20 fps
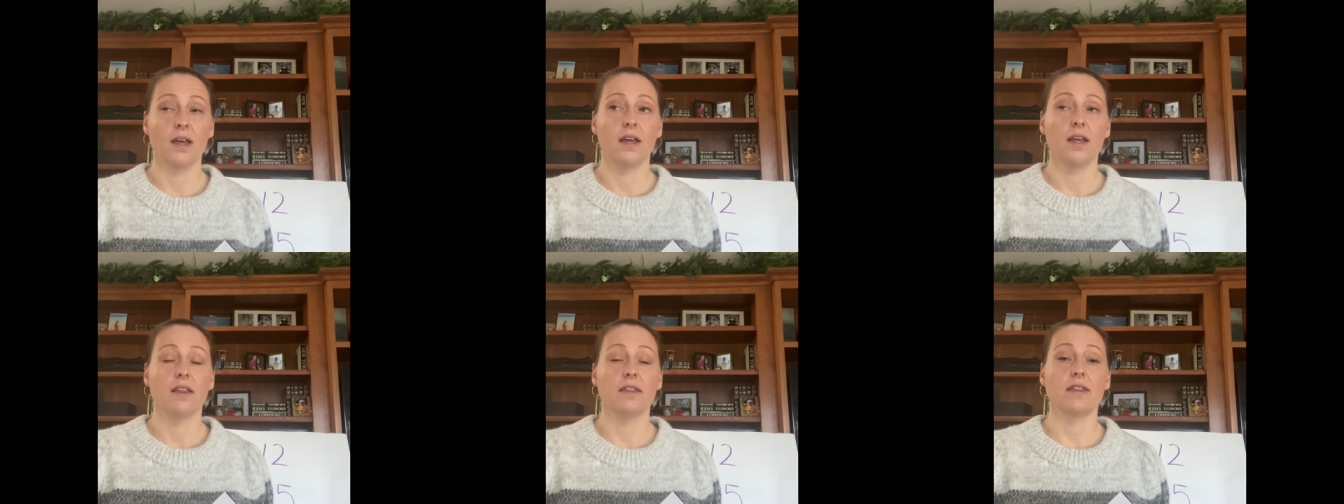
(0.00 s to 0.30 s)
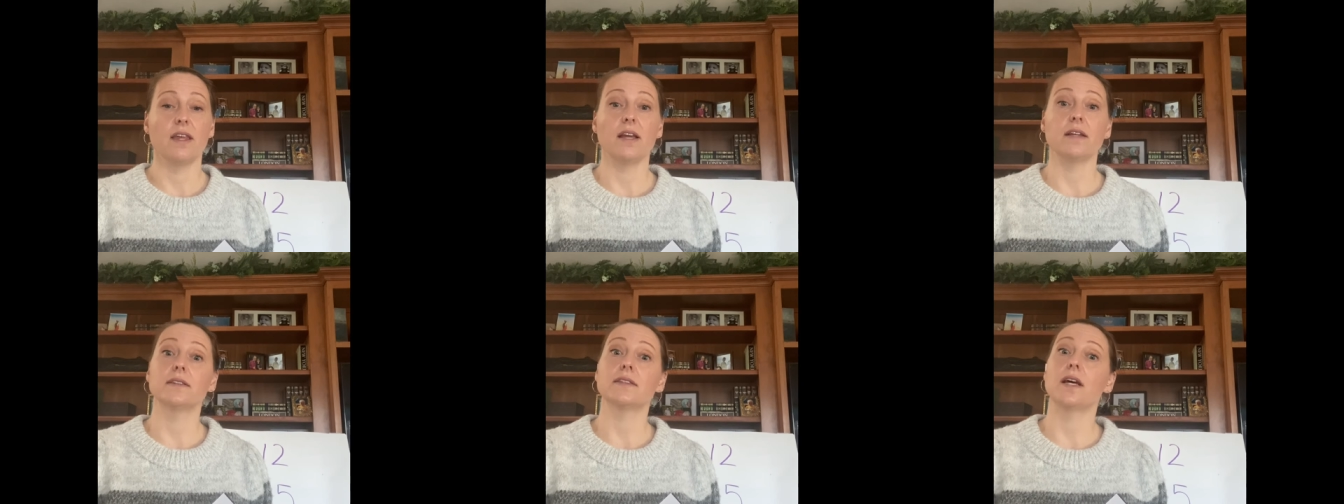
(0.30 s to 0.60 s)

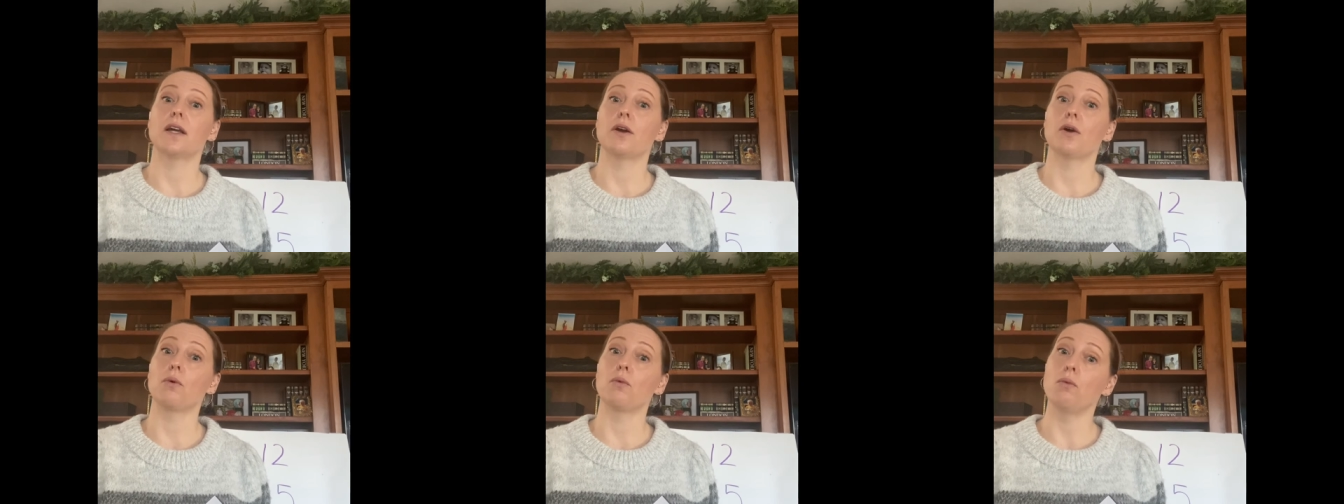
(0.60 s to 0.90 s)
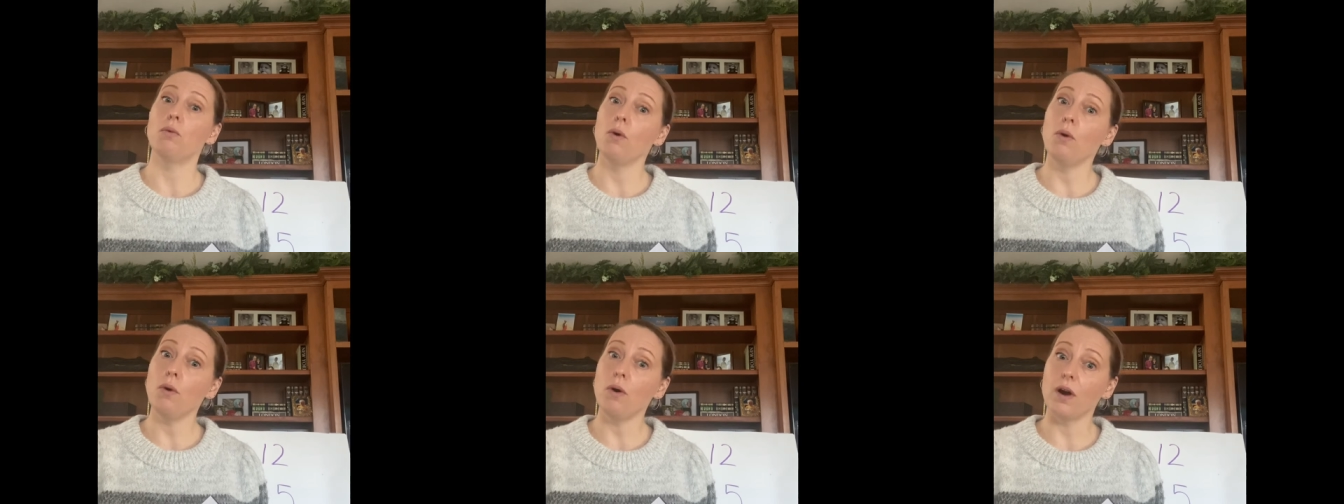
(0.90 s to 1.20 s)
Things that are
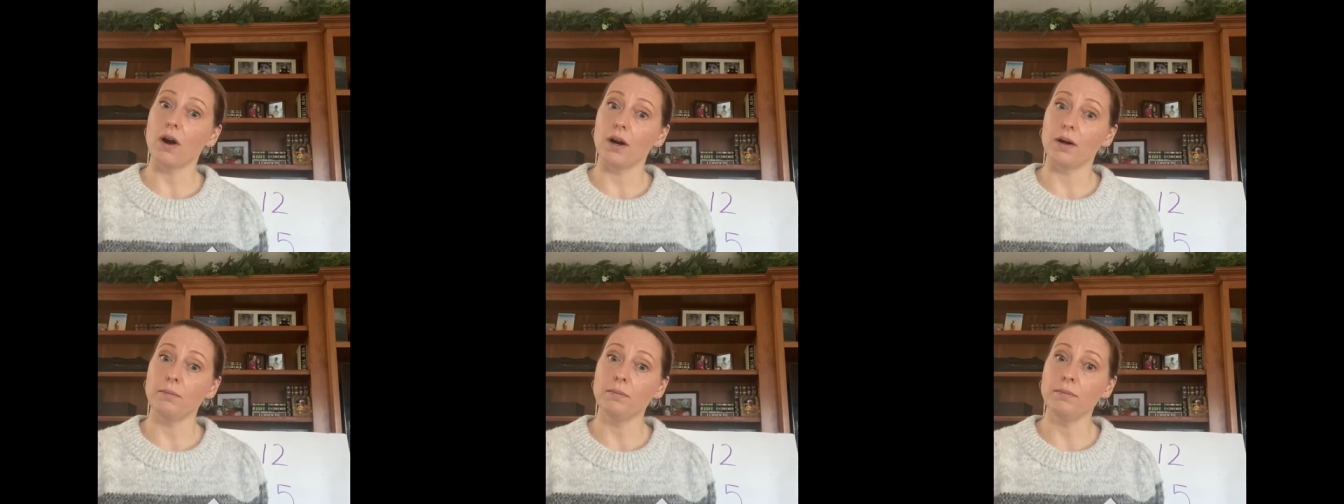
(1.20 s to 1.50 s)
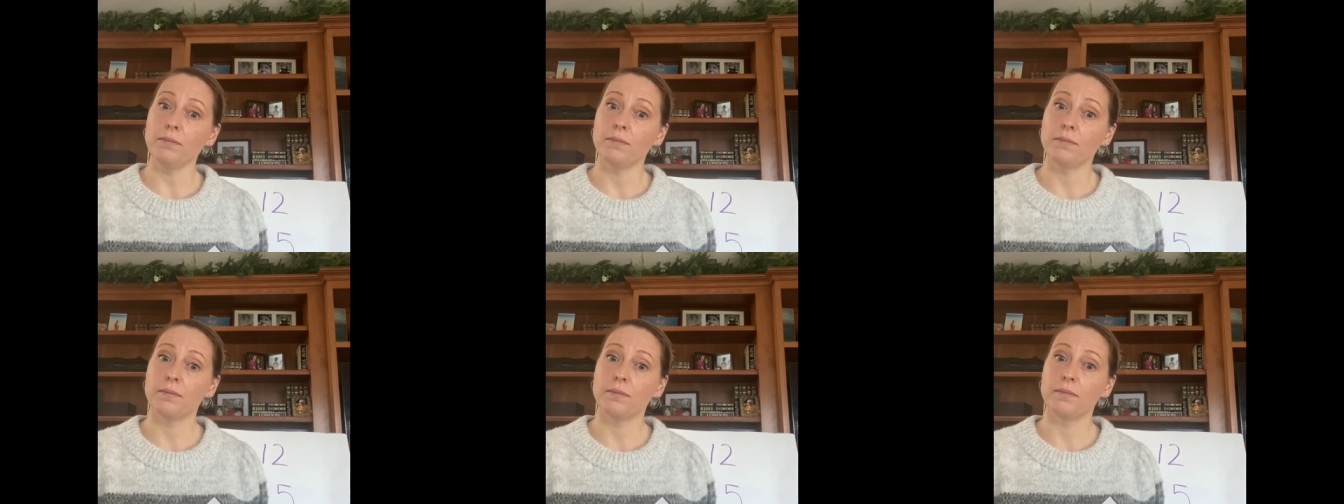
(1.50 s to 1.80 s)

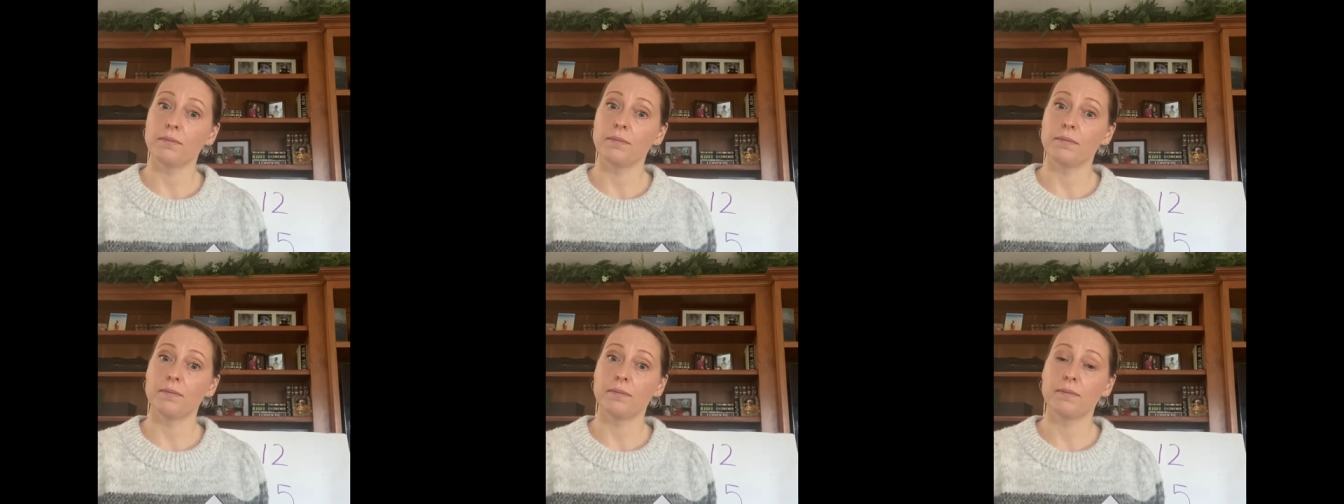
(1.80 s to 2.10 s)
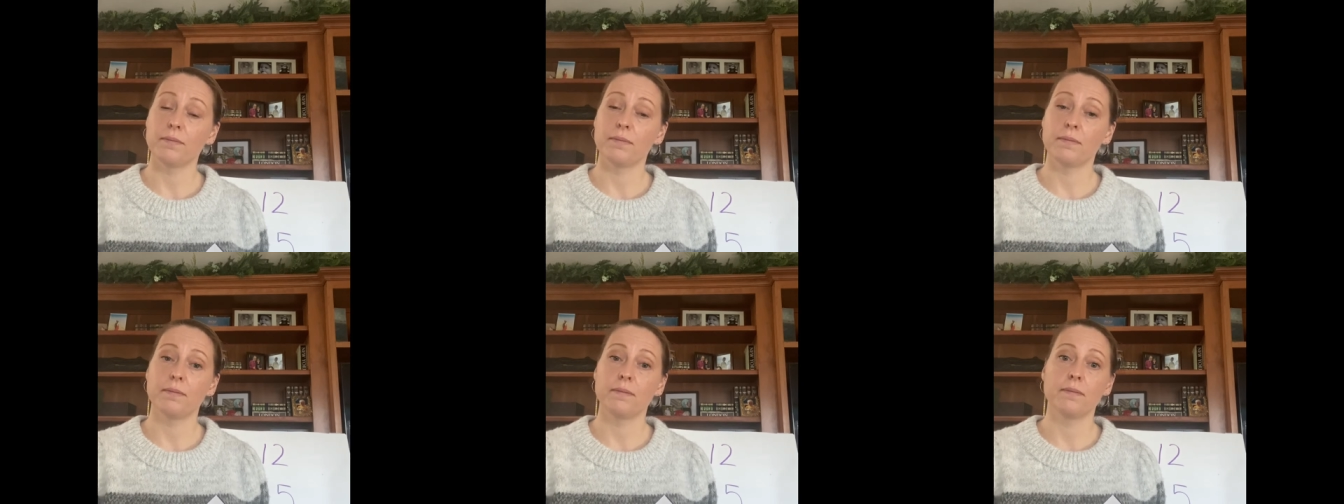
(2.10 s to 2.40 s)
warm
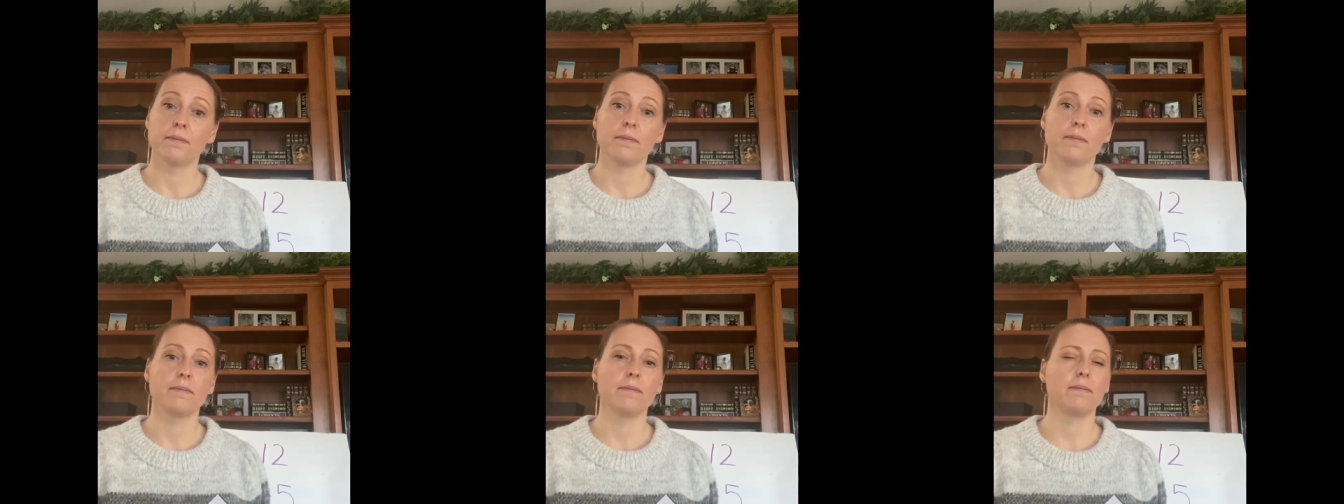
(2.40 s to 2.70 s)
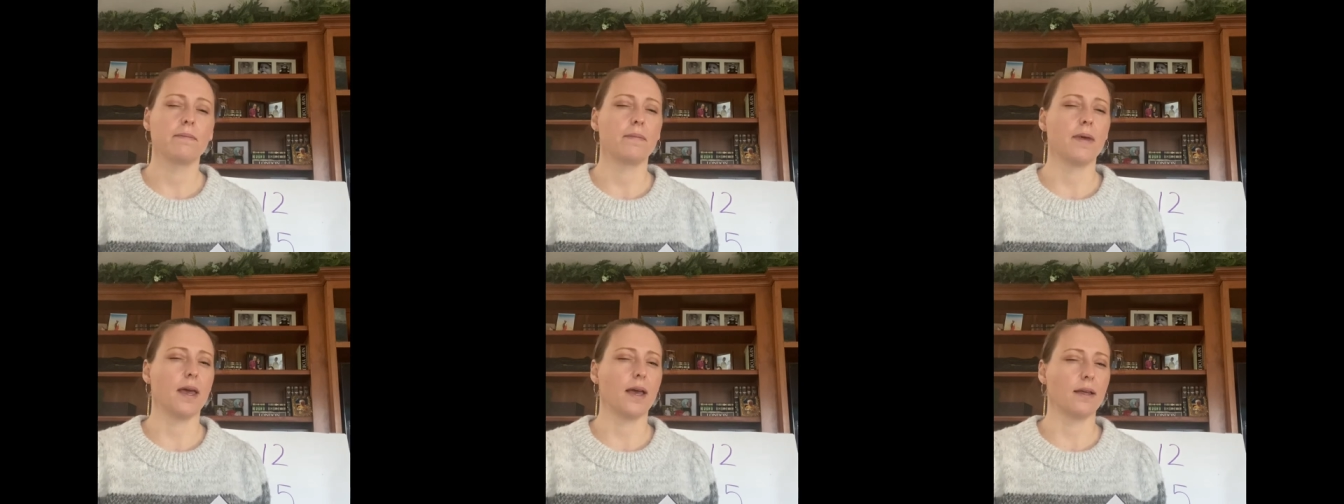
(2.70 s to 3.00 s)

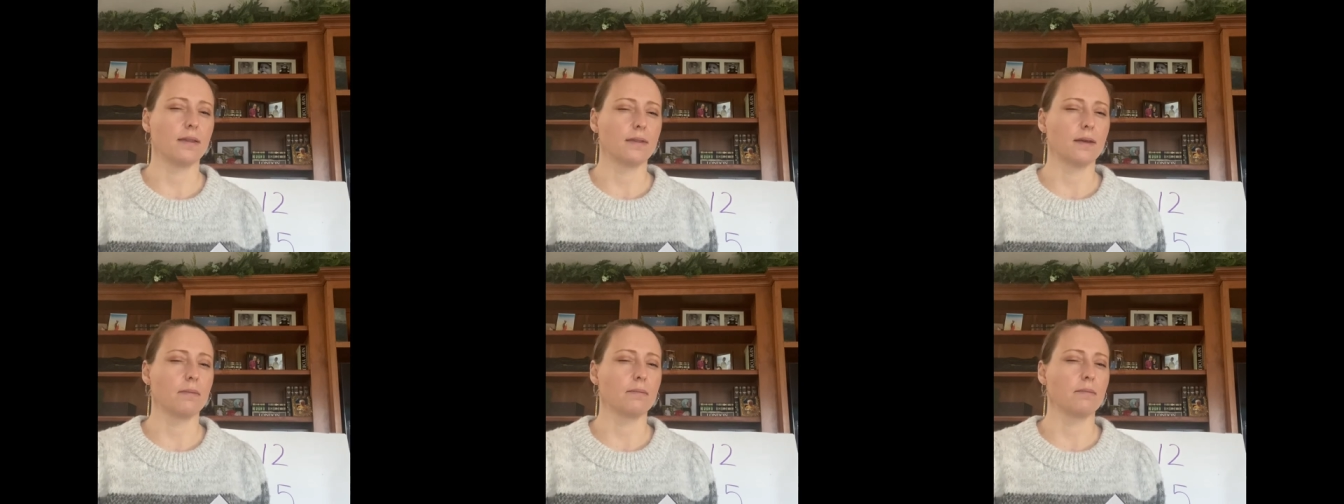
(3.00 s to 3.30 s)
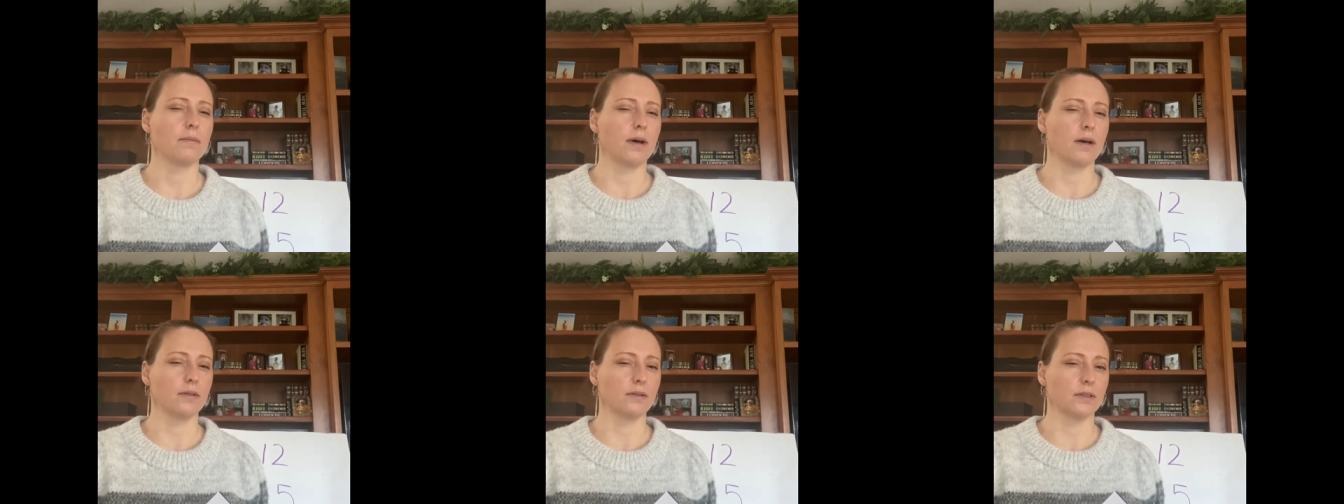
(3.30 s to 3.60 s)
make them
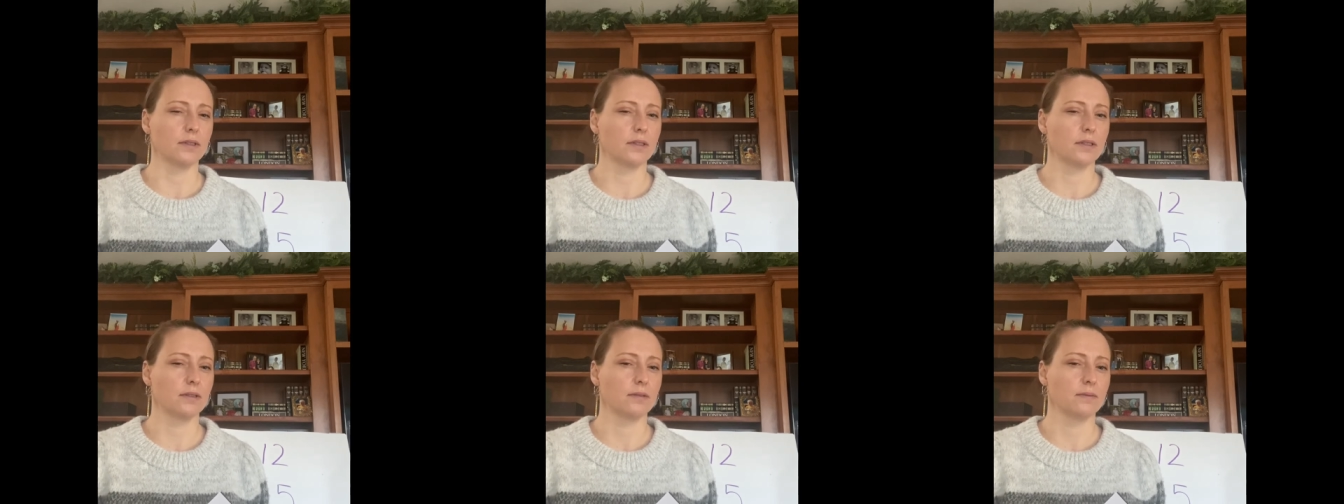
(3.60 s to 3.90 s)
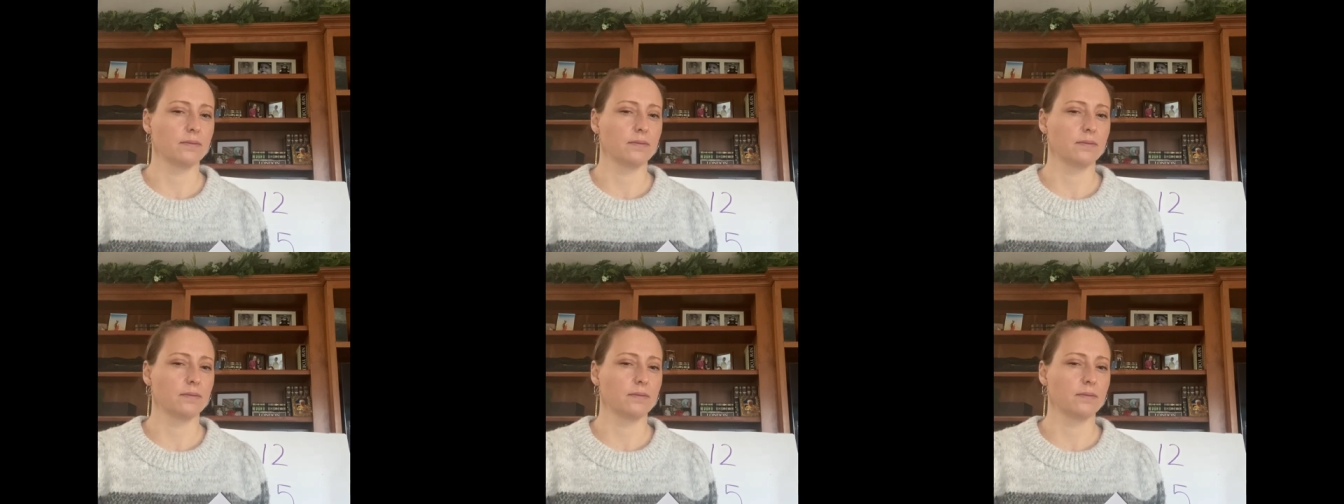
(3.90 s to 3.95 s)
melt.